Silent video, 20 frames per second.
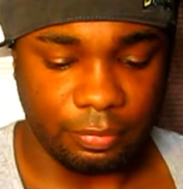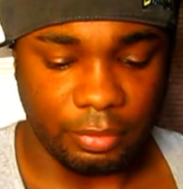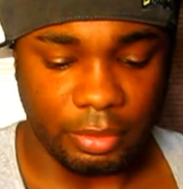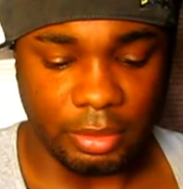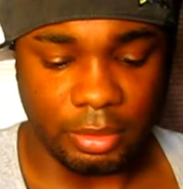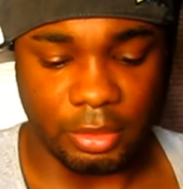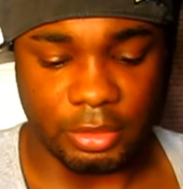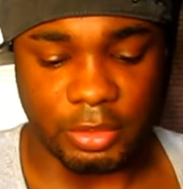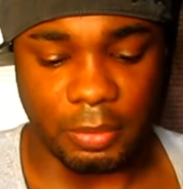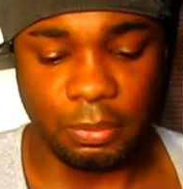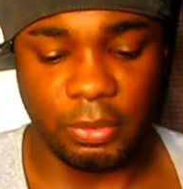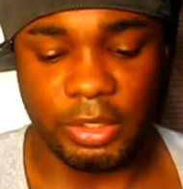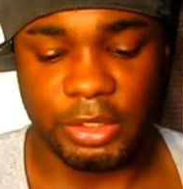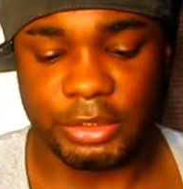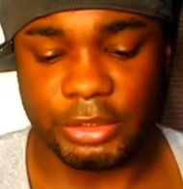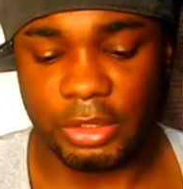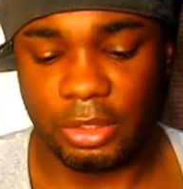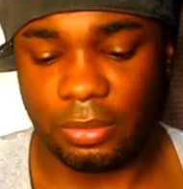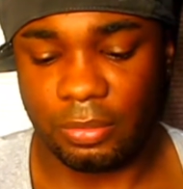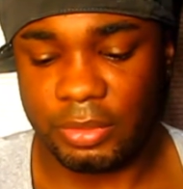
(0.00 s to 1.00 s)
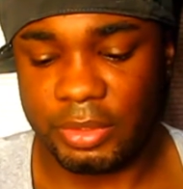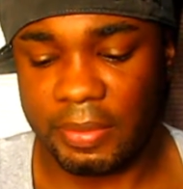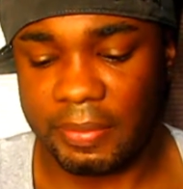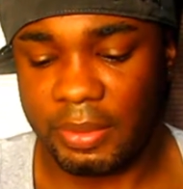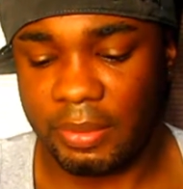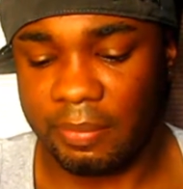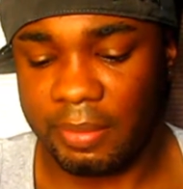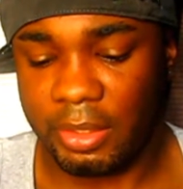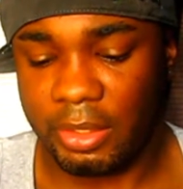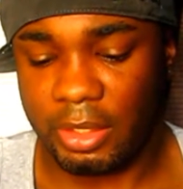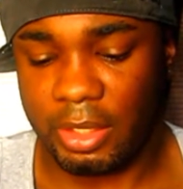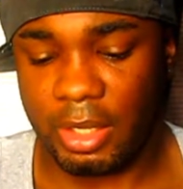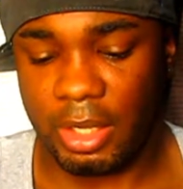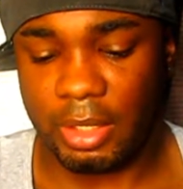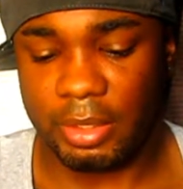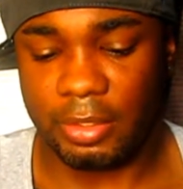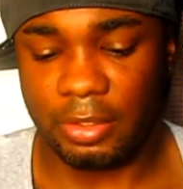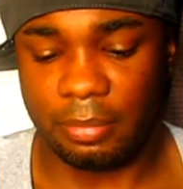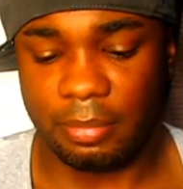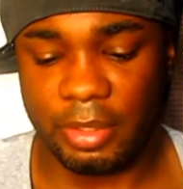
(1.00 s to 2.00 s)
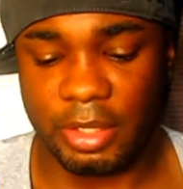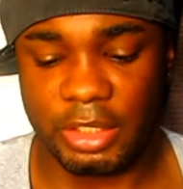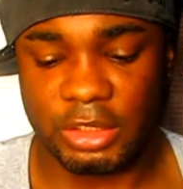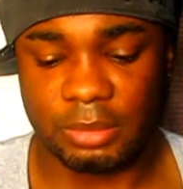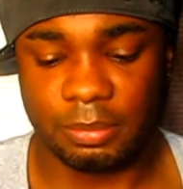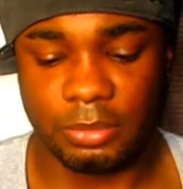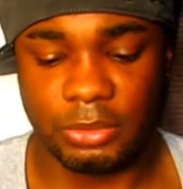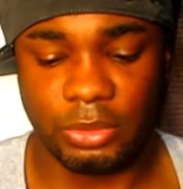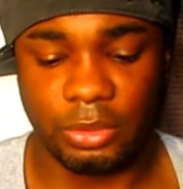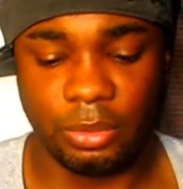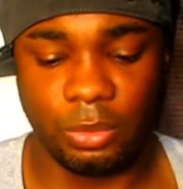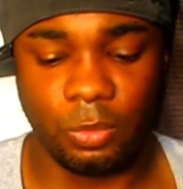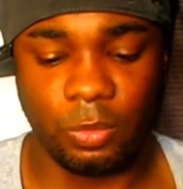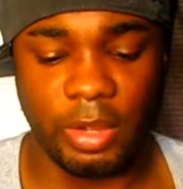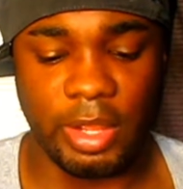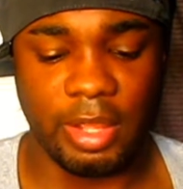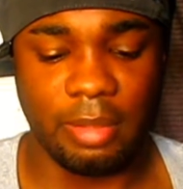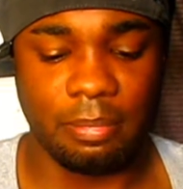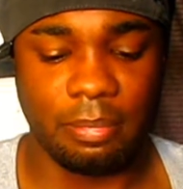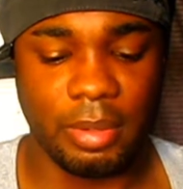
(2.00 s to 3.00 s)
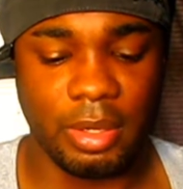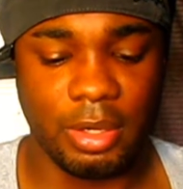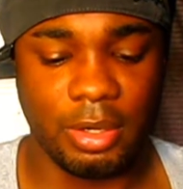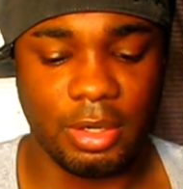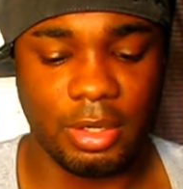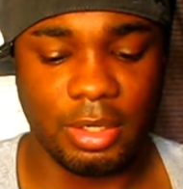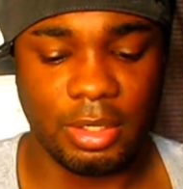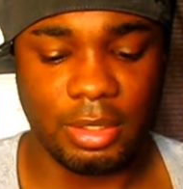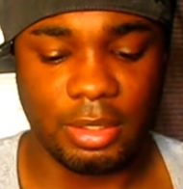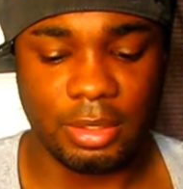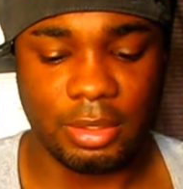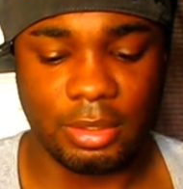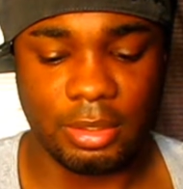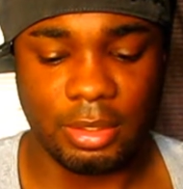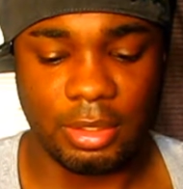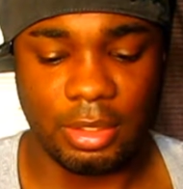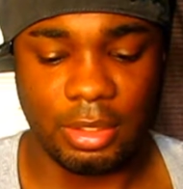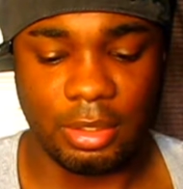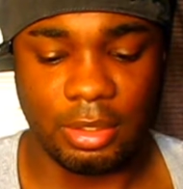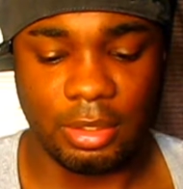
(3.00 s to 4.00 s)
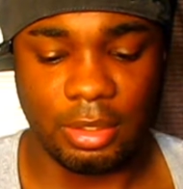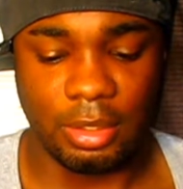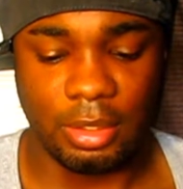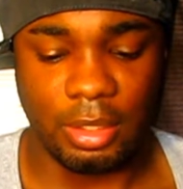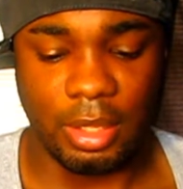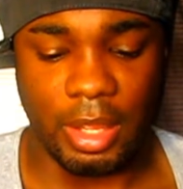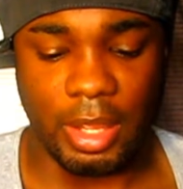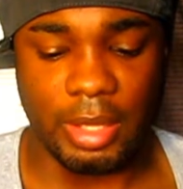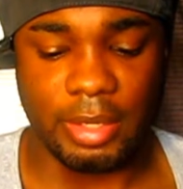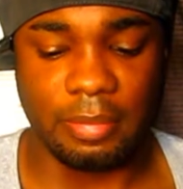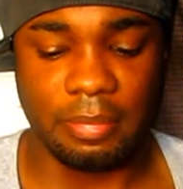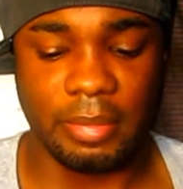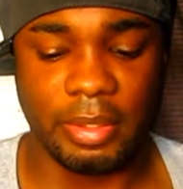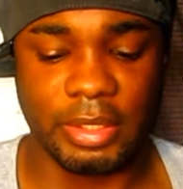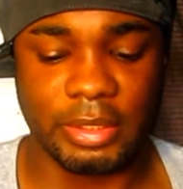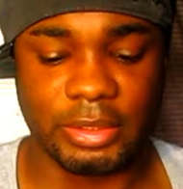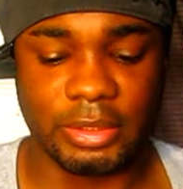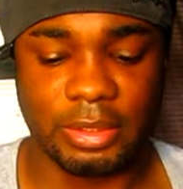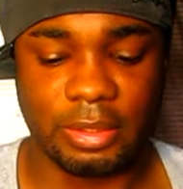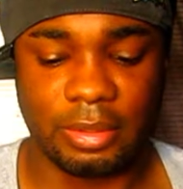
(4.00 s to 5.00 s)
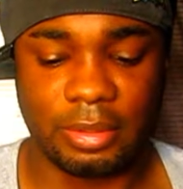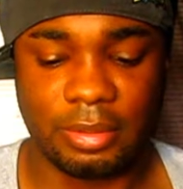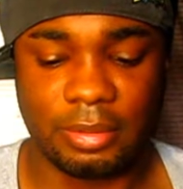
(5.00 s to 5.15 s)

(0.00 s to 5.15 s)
there's a pre-show WWE Intercontinental match between Wade Barrett and The Miz.